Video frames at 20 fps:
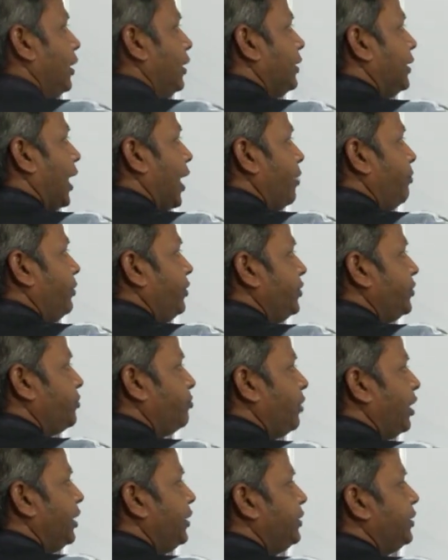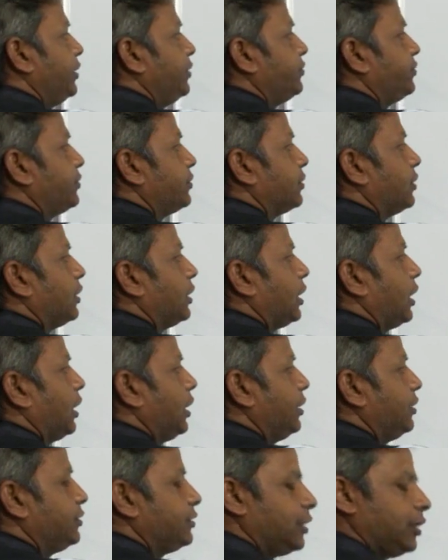Diabetes mellitus
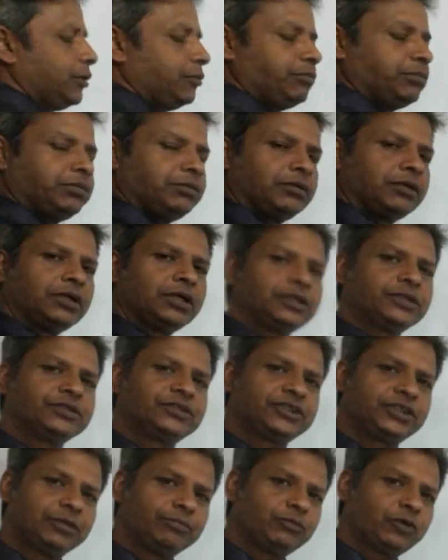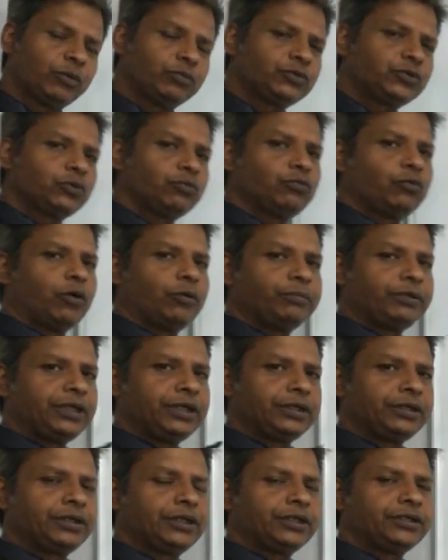is a symptoms of
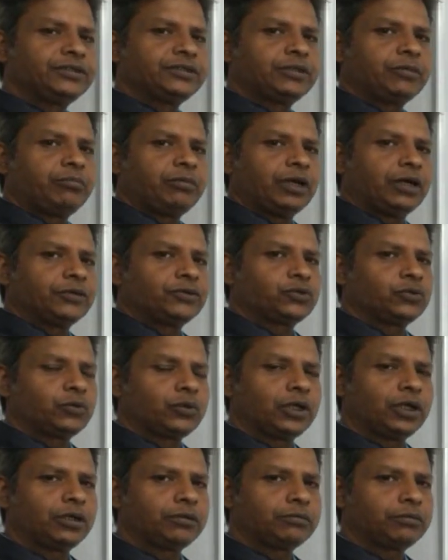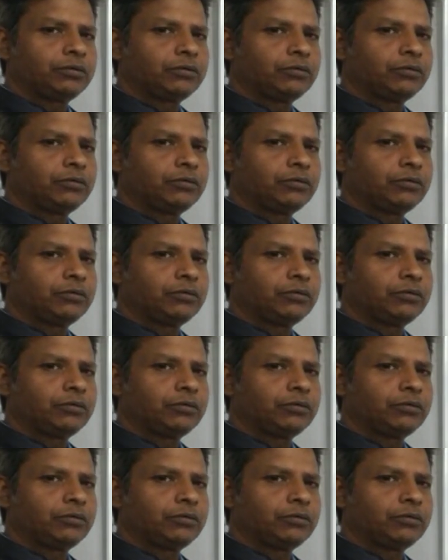increase the blood sugar